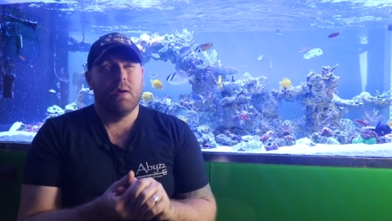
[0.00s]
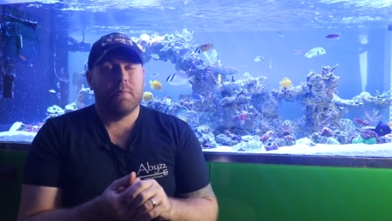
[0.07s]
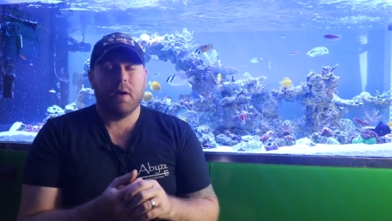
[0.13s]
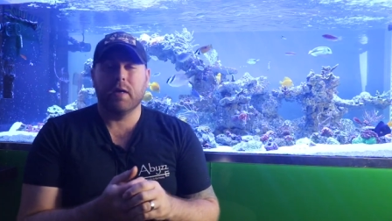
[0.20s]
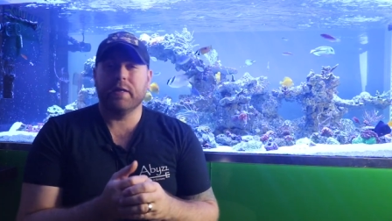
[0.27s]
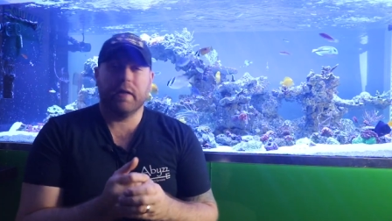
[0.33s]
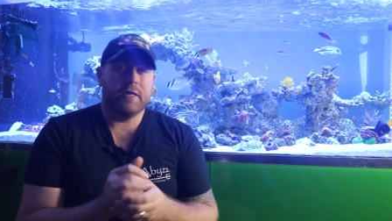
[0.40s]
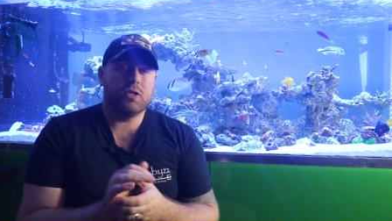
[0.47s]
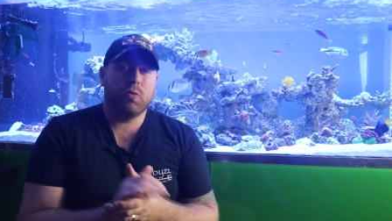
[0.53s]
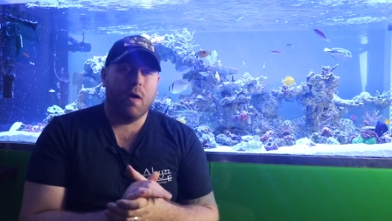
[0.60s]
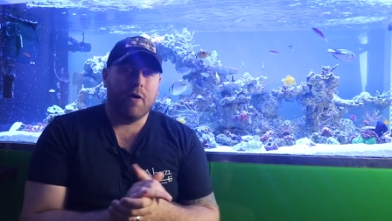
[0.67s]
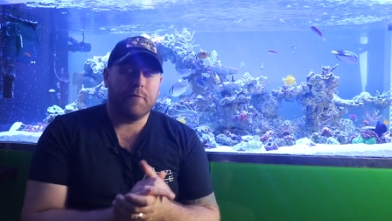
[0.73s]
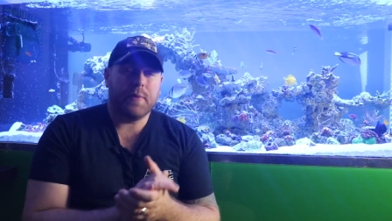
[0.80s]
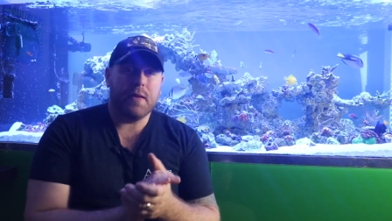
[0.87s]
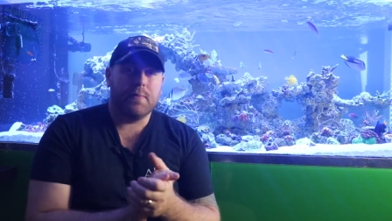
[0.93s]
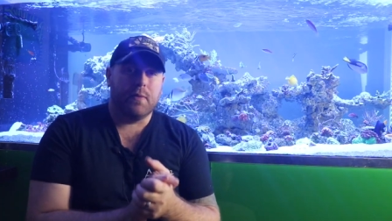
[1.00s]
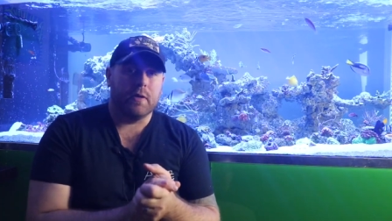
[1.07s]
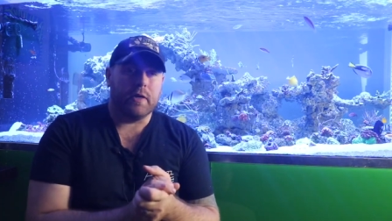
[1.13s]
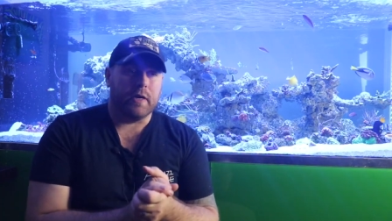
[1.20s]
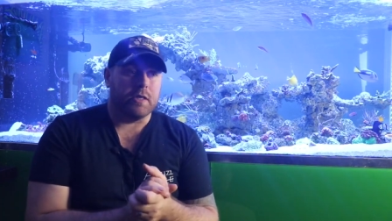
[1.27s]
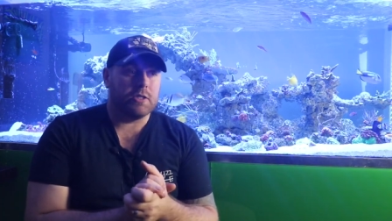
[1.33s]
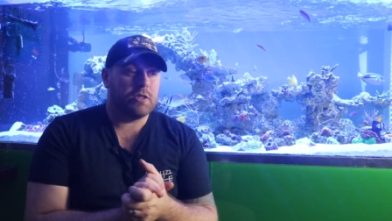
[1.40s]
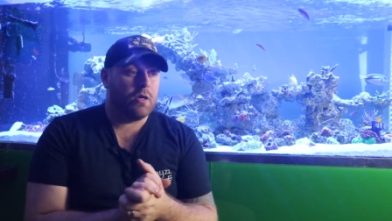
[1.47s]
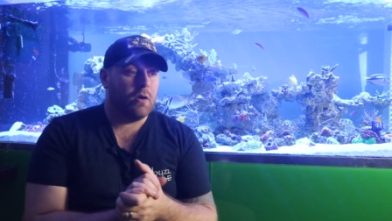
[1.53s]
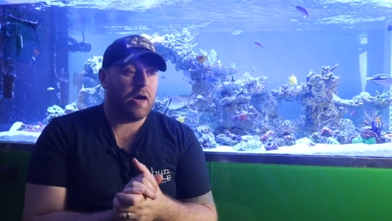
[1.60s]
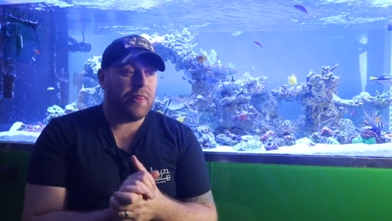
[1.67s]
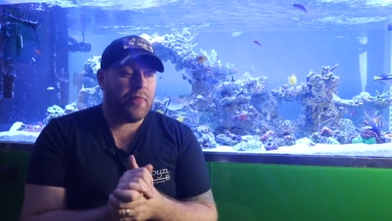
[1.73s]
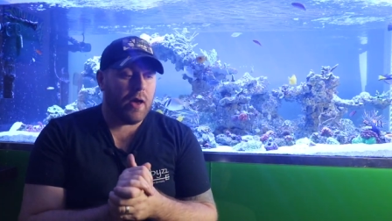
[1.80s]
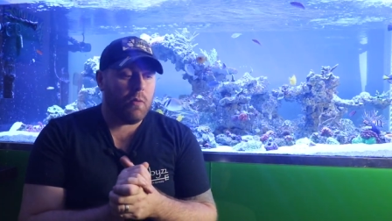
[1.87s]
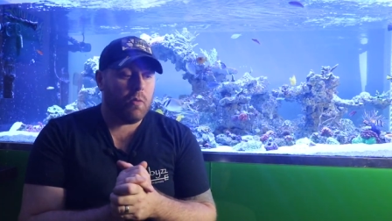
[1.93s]
probably like 12 people here. So
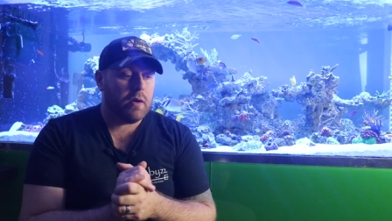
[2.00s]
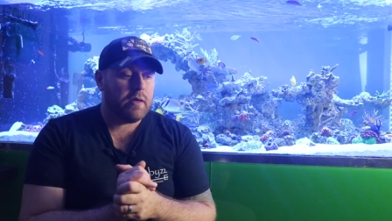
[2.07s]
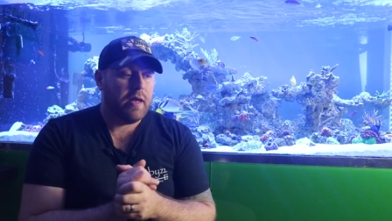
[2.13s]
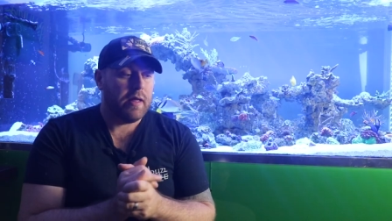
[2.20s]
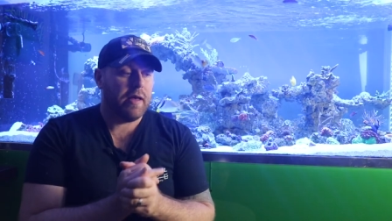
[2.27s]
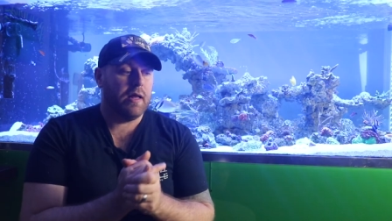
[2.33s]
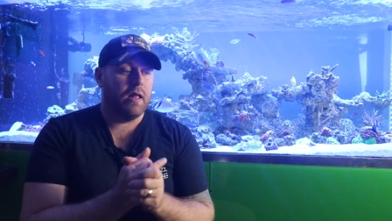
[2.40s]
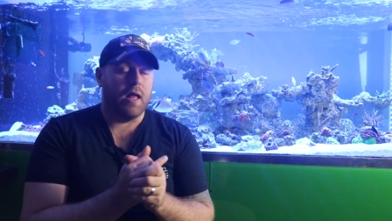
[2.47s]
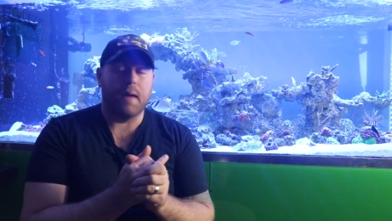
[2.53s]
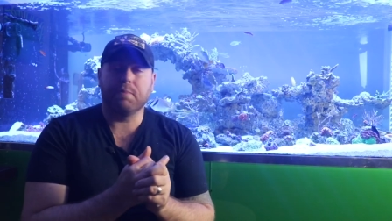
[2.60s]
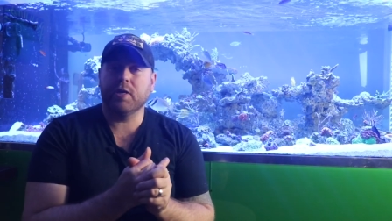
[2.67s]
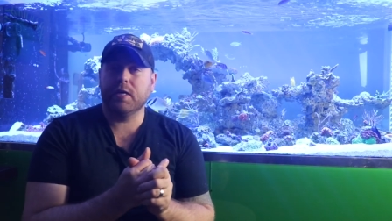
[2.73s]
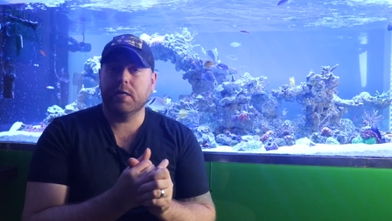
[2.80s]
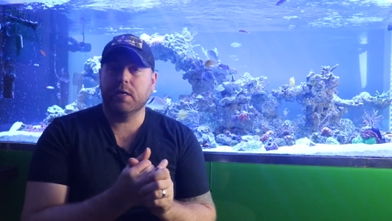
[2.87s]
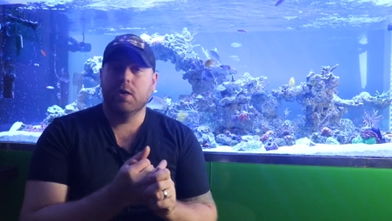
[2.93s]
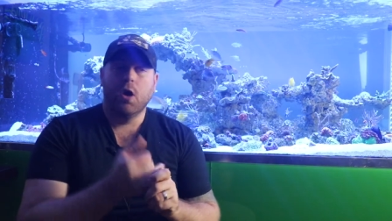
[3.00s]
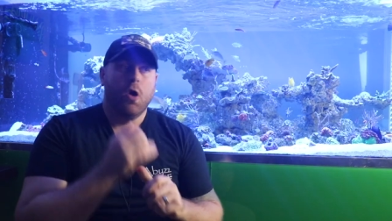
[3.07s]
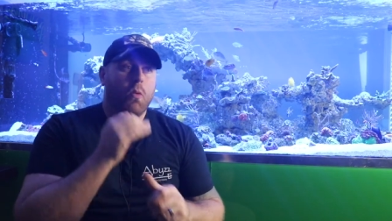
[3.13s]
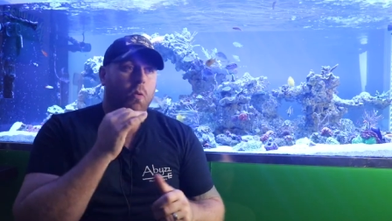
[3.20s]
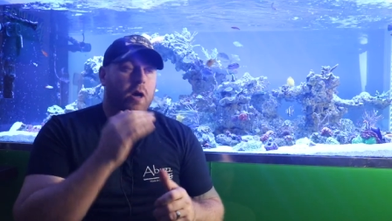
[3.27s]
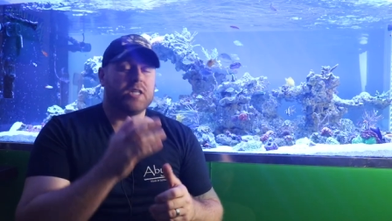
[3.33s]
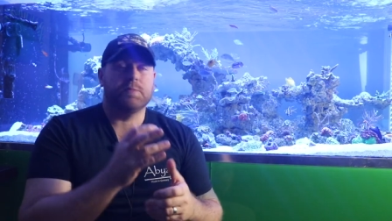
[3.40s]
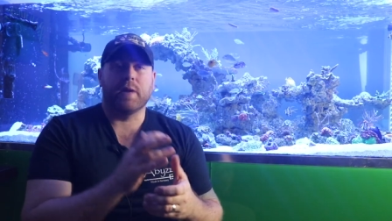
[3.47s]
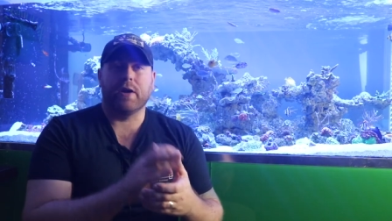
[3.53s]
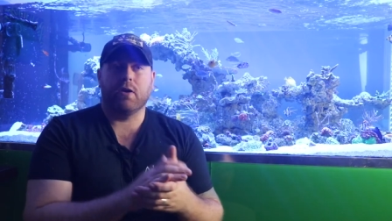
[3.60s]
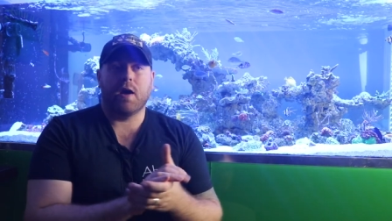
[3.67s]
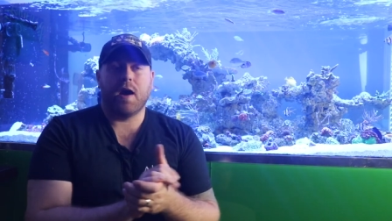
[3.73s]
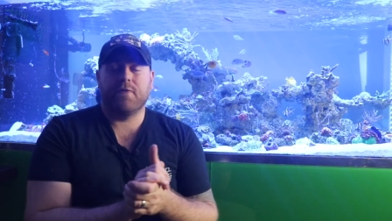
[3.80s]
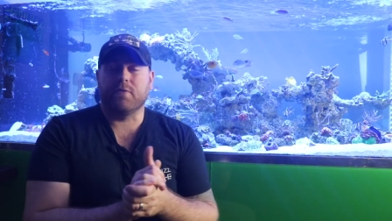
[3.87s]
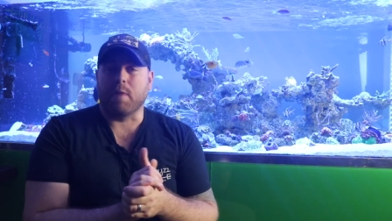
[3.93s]
I thought, what hell, I'm gonna watch my
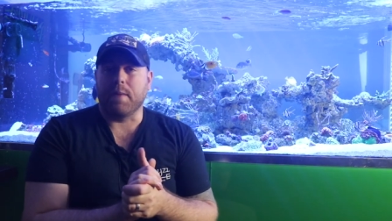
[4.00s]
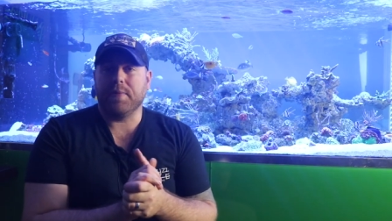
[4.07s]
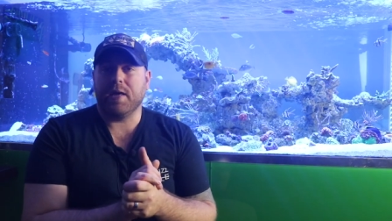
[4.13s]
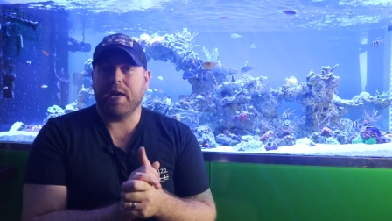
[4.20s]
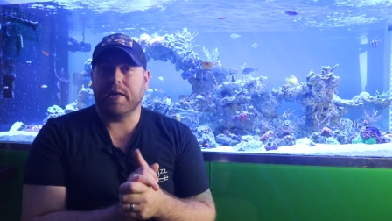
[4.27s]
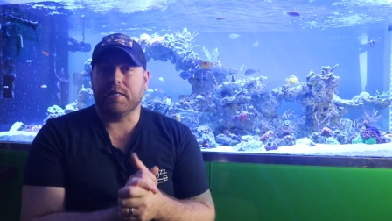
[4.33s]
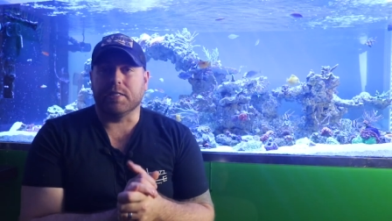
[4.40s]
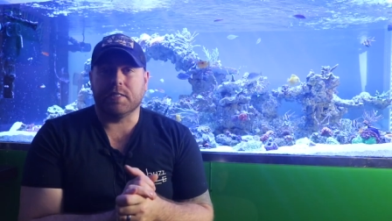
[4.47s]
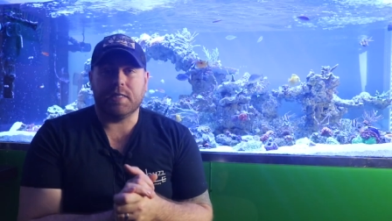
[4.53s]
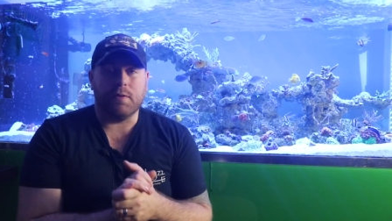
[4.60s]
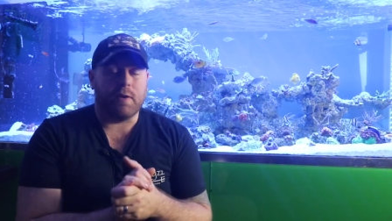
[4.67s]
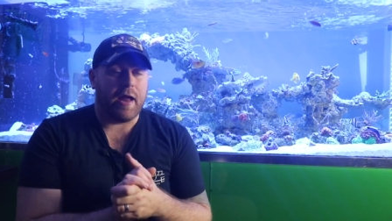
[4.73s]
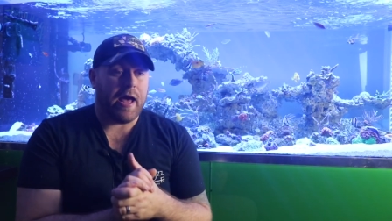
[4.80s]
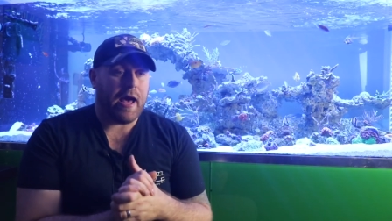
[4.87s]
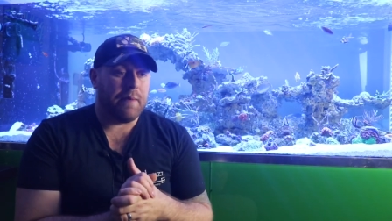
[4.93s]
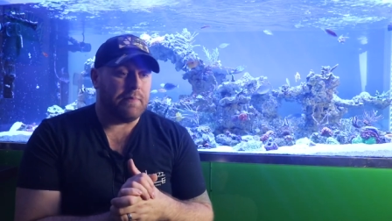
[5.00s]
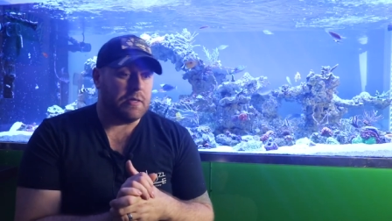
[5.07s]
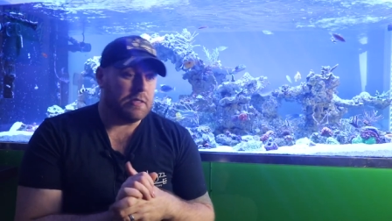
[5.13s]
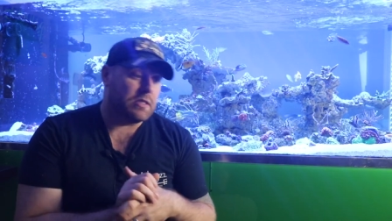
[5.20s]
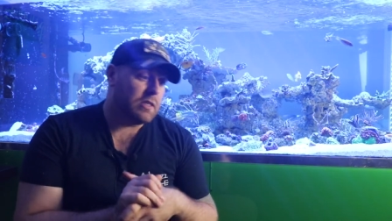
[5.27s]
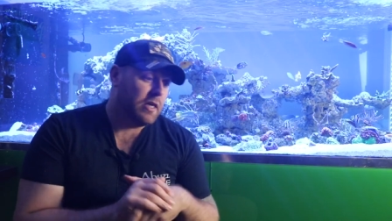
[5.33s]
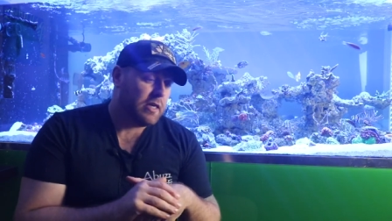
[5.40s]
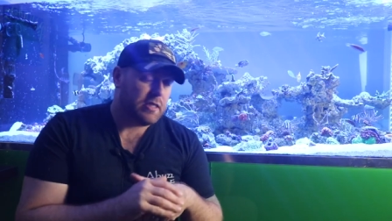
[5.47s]
graph, my pH, and see what happens.